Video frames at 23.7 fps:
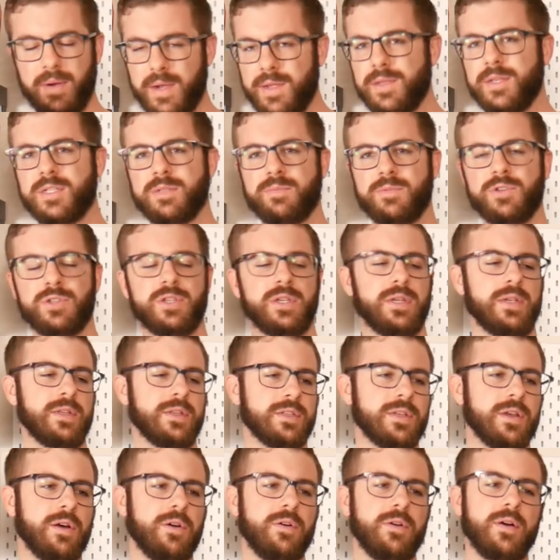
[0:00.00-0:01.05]
by this
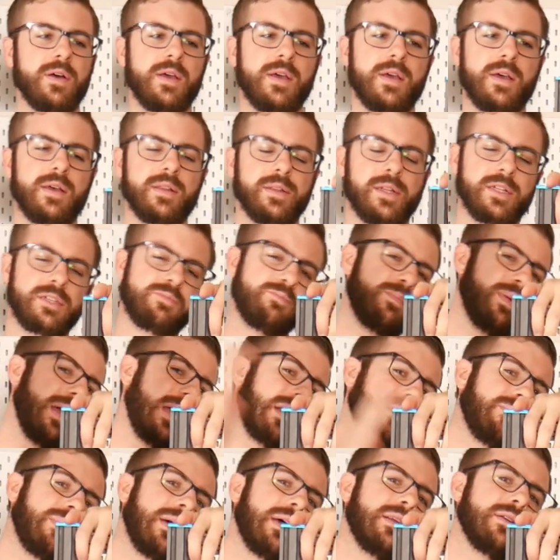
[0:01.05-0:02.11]
machine. So let's
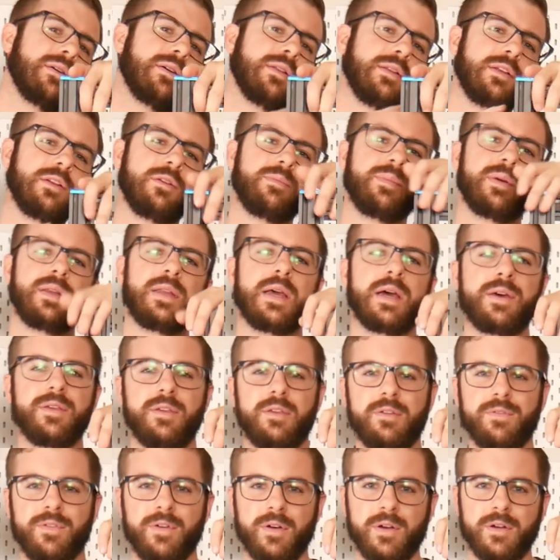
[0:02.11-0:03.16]
backpedal a little bit now
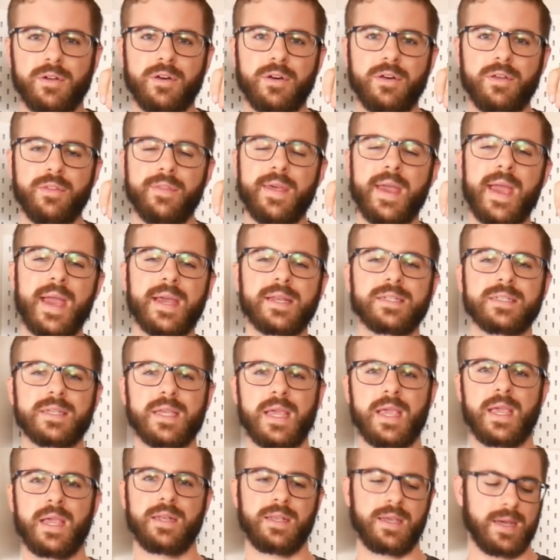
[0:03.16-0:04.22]
that you've heard all that
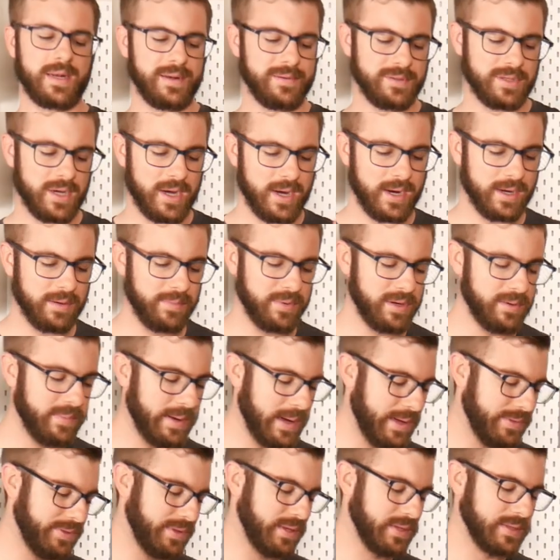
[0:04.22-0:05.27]
and kind of talk a bit
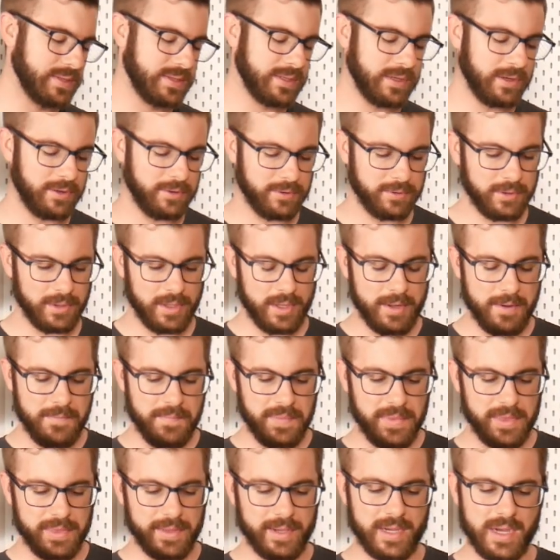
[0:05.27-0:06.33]
about this. So
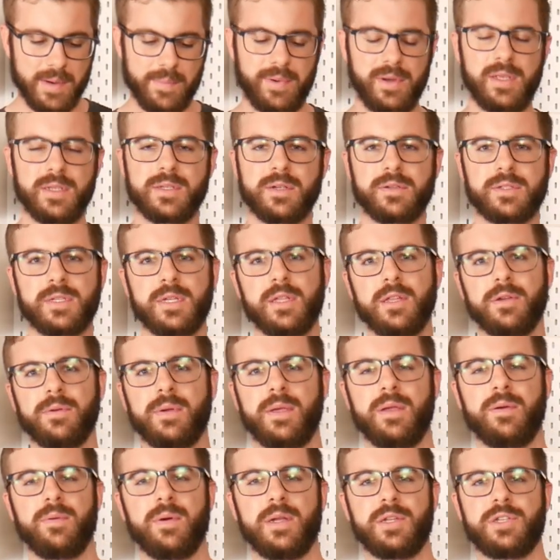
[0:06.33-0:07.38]
the company's
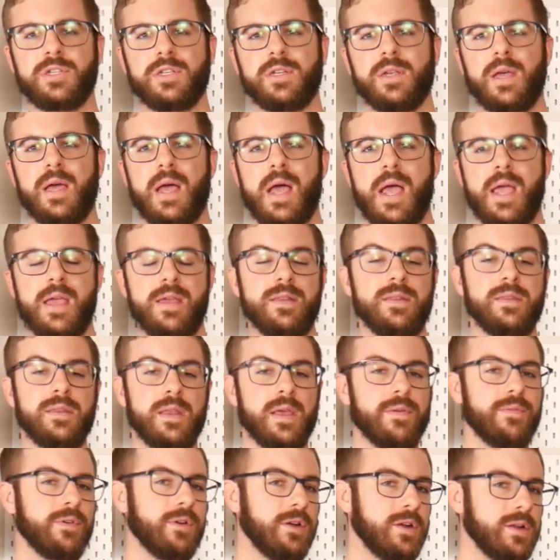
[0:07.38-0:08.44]
Artillery, which I had
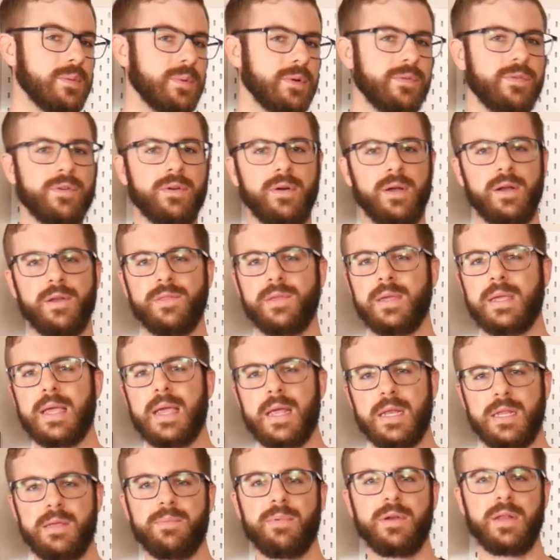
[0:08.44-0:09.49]
never heard of before. I don't think
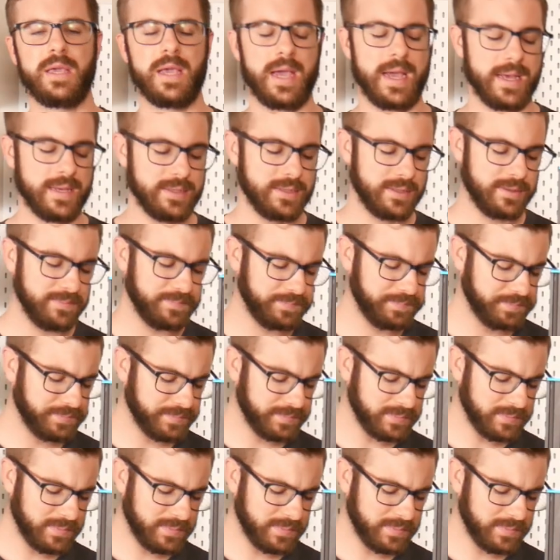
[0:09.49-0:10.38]
anybody has.